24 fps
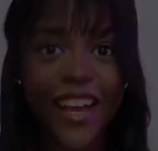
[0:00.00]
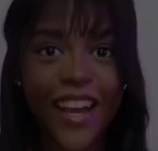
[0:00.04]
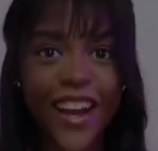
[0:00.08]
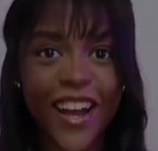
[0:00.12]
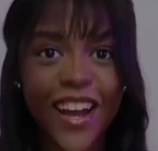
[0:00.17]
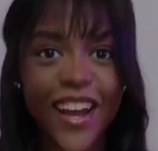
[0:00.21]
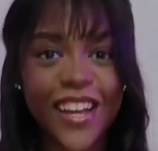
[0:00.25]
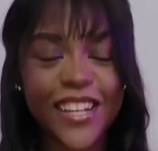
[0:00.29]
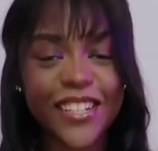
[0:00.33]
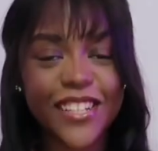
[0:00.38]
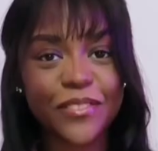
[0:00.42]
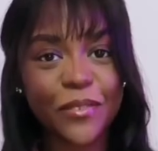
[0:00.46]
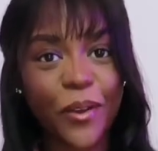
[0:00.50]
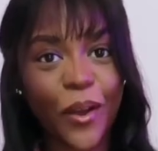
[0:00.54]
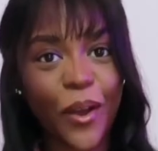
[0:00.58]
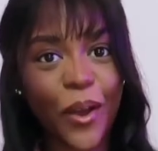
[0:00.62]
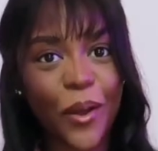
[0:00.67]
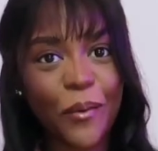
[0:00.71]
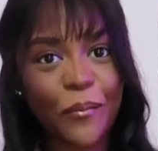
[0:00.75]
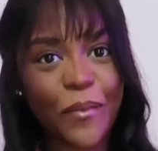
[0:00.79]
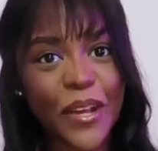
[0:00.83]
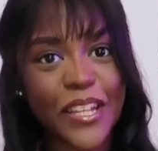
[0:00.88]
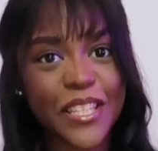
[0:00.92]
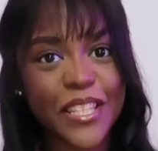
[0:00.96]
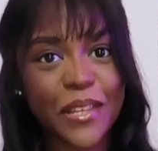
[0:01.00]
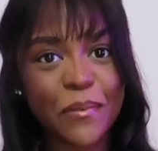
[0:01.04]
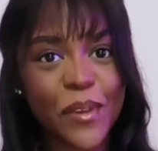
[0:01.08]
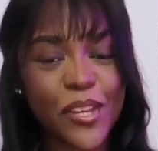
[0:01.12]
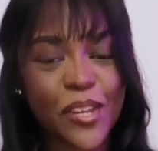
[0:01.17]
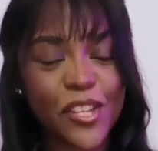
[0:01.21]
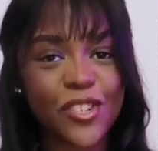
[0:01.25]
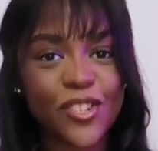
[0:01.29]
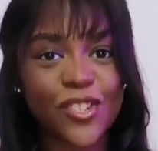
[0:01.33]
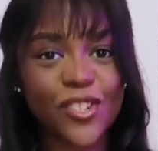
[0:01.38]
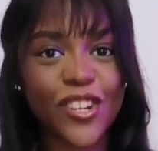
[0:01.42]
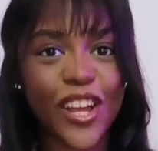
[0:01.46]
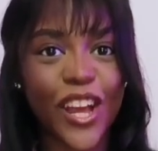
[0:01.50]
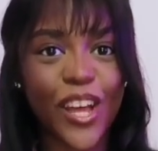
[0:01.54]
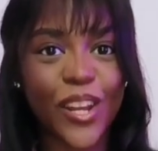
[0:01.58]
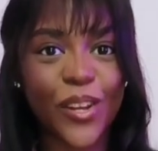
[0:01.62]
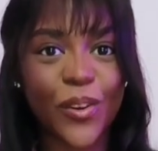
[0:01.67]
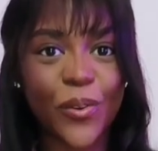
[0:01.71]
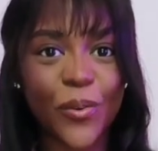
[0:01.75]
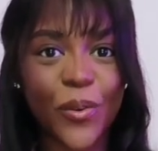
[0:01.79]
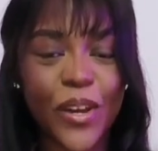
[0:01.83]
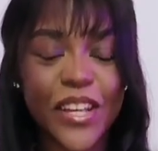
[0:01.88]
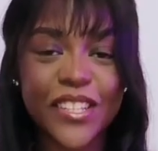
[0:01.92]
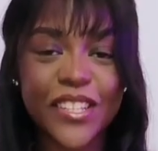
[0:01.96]
guys, welcome back to my YouTube
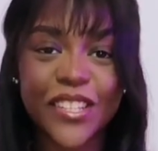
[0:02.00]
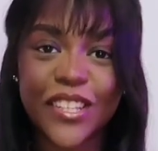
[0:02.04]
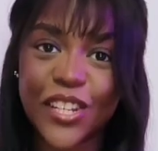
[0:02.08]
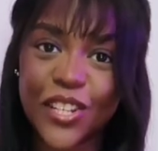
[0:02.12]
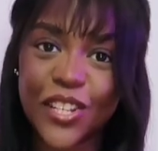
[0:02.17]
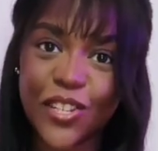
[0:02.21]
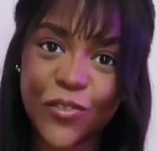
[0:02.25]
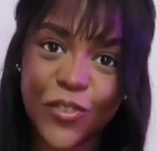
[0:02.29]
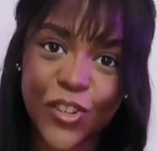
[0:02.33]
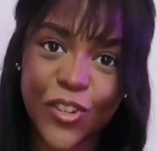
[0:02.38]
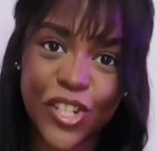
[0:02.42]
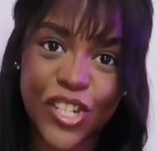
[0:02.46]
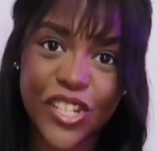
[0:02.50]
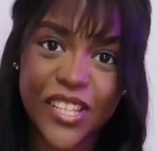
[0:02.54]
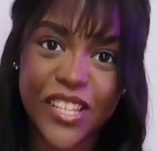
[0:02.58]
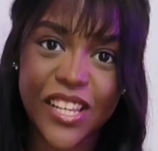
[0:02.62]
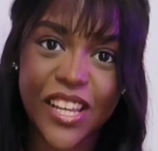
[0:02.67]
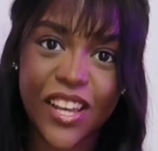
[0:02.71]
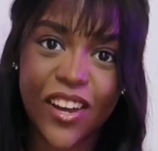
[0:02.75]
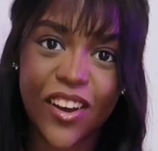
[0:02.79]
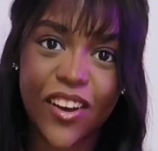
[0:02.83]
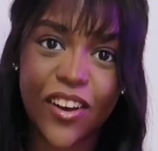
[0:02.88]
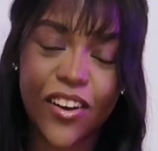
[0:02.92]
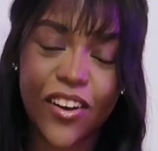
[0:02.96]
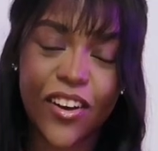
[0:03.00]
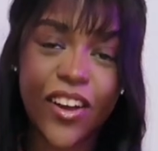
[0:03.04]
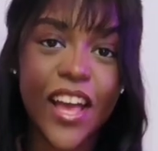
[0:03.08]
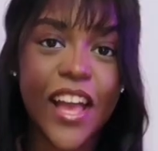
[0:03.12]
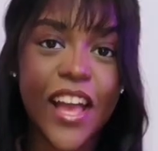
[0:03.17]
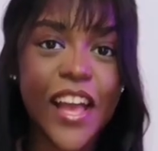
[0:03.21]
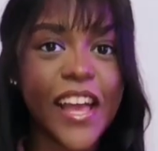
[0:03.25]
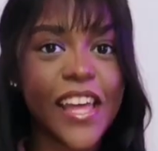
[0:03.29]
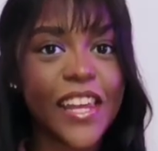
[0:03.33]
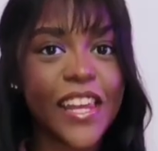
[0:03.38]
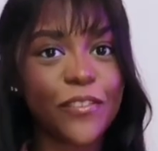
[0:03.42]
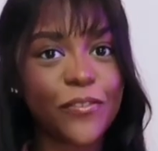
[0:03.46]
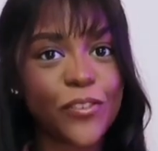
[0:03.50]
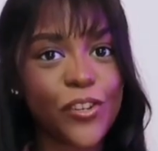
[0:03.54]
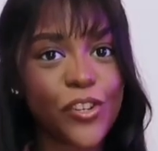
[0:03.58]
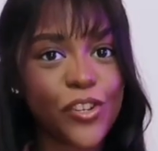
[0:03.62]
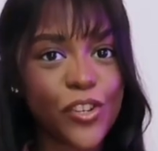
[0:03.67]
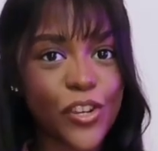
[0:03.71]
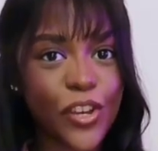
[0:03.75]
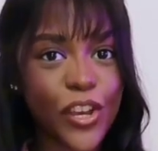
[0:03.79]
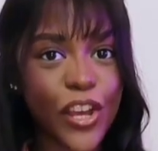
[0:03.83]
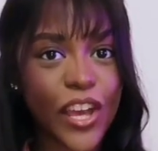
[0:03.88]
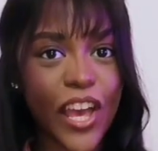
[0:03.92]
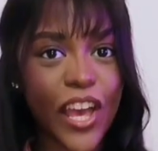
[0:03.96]
channel. It's Nisha Rogers here, and if you're
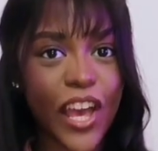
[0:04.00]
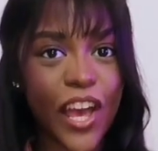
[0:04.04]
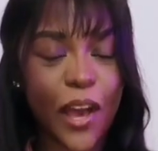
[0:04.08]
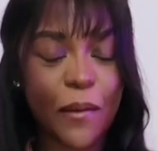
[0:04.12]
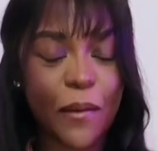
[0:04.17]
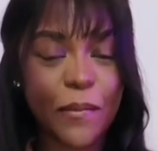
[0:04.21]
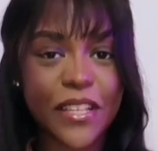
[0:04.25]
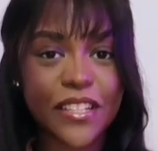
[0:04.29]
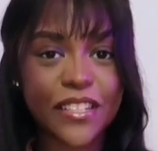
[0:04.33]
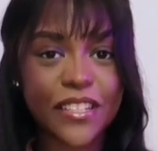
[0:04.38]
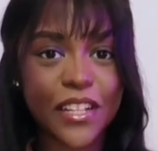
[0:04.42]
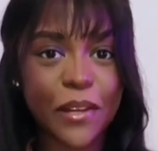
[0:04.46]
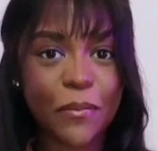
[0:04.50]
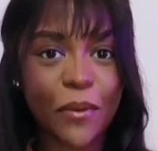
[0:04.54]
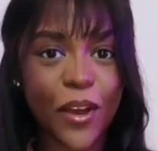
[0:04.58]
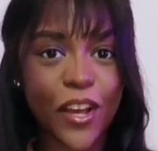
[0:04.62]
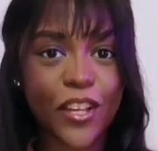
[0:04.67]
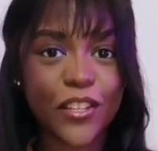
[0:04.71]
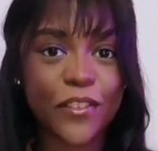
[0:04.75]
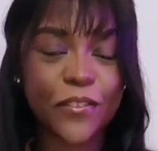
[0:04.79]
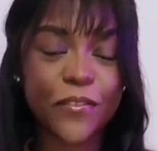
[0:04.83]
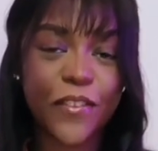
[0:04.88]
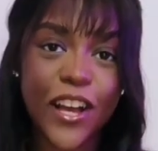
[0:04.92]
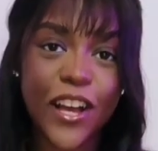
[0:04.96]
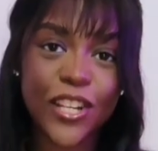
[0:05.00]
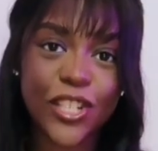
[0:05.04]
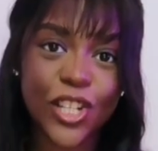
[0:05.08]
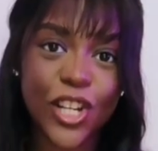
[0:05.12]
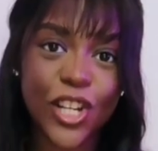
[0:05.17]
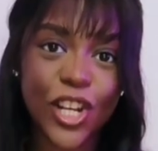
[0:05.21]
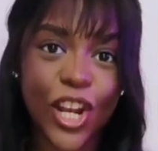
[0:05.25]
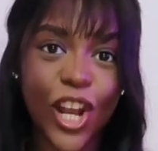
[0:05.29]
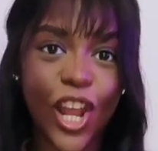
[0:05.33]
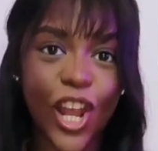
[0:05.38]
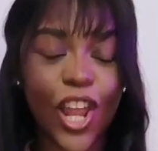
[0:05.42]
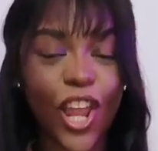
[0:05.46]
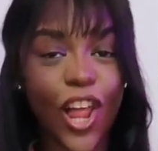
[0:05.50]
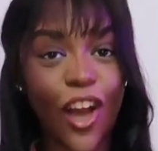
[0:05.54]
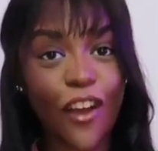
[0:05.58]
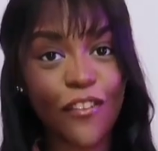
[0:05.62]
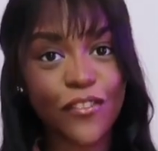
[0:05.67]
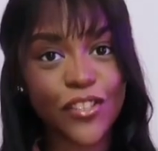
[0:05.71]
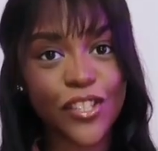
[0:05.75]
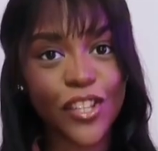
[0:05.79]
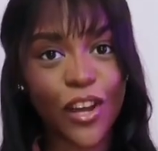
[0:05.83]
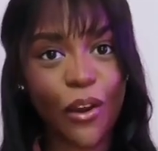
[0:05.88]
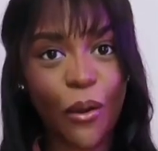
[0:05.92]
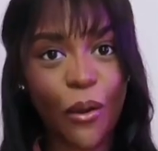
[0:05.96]
new here, I basically post fashion,
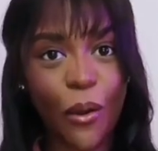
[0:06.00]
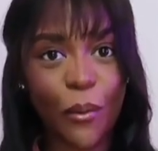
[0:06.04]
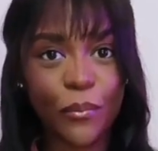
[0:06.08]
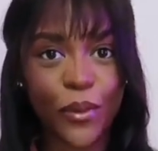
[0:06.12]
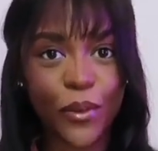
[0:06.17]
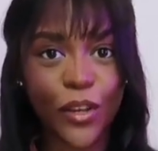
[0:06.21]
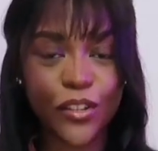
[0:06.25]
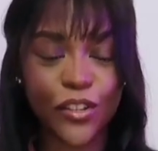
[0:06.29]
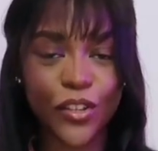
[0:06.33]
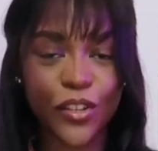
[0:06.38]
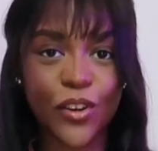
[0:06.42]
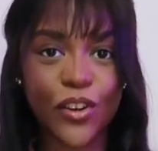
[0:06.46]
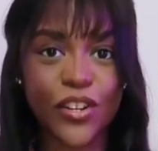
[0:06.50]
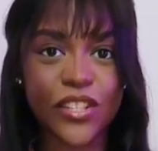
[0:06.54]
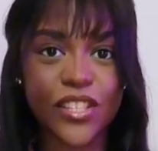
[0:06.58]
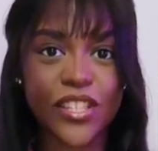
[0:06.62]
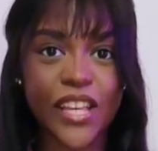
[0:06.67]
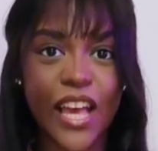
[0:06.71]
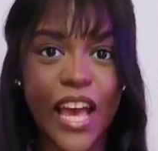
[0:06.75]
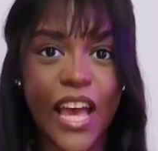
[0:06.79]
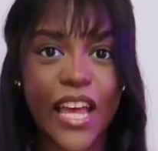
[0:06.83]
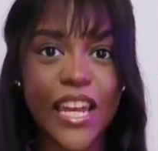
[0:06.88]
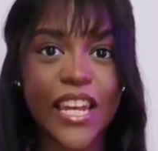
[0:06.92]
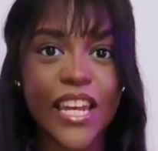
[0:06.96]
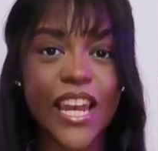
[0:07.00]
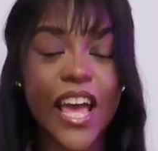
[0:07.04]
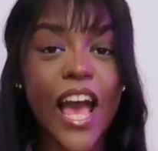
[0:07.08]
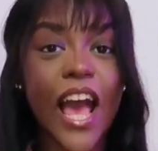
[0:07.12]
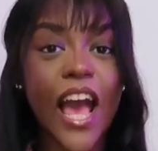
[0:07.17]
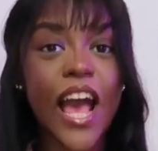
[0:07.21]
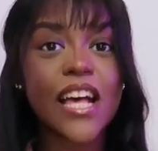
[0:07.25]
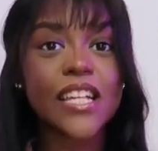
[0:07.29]
lifestyle and beauty content.